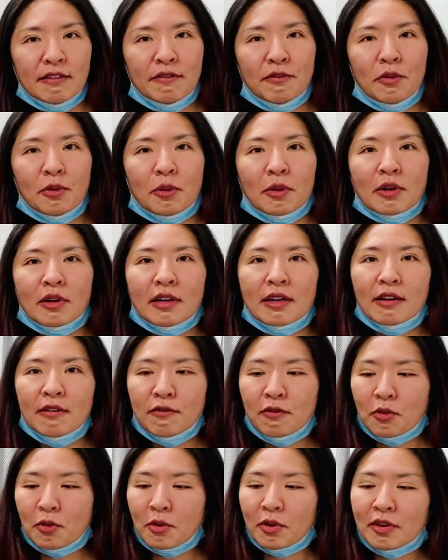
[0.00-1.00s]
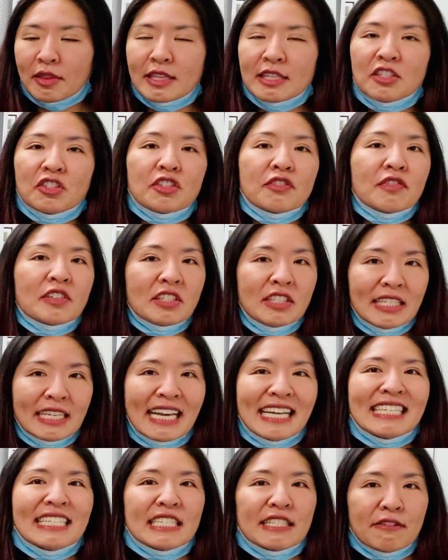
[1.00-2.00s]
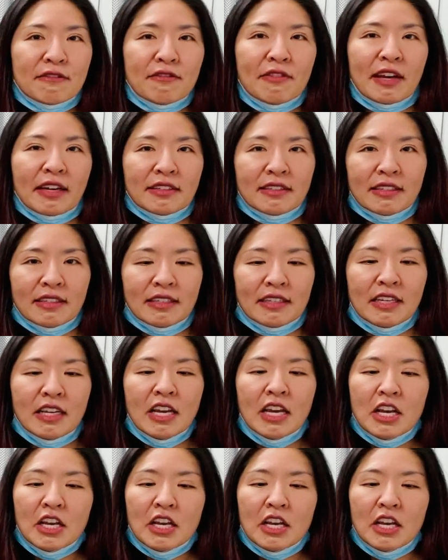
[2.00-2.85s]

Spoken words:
for the surface to get disinfected.